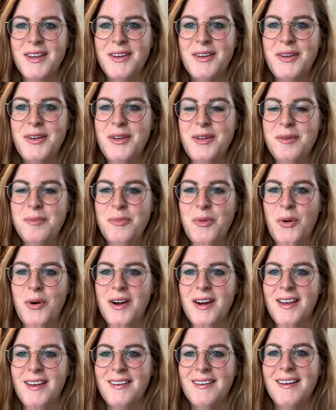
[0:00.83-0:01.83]
Good
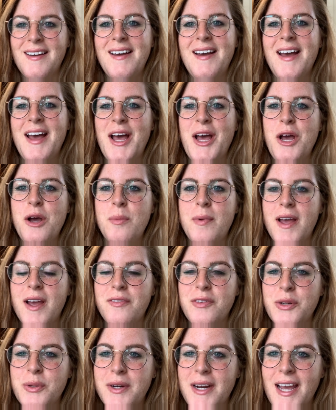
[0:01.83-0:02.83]
morning. I hope
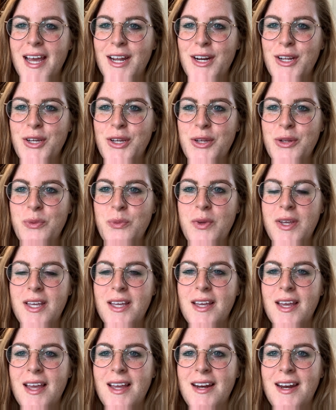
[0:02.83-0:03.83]
everyone had a good
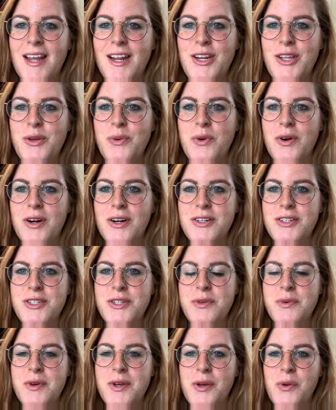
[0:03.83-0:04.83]
weekend and you are
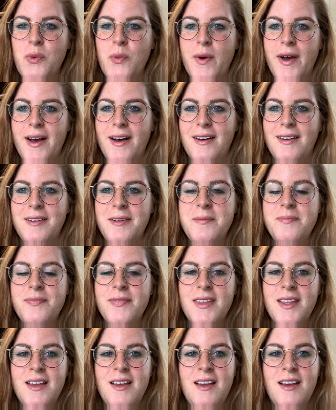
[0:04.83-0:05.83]
doing well.
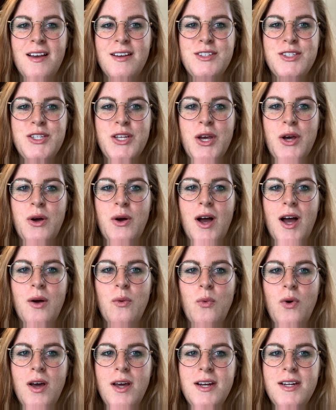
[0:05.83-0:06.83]
So I
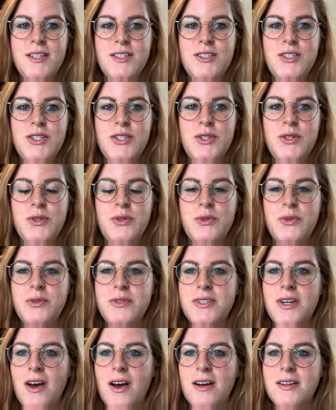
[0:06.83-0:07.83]
wanted to
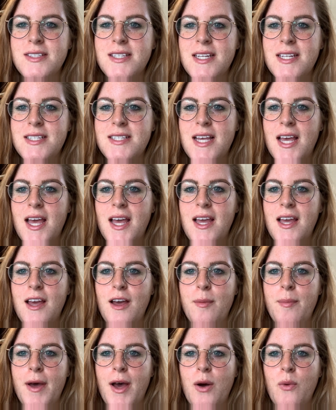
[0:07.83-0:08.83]
talk today
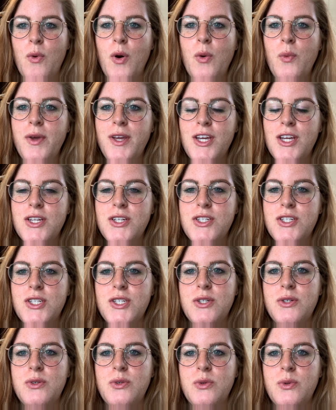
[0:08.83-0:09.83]
about what we can
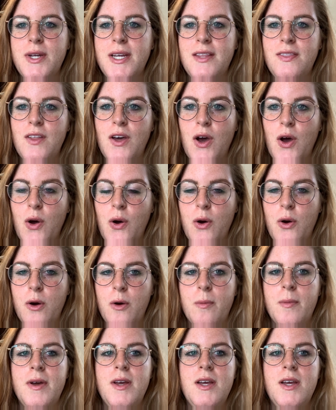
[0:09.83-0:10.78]
do in the home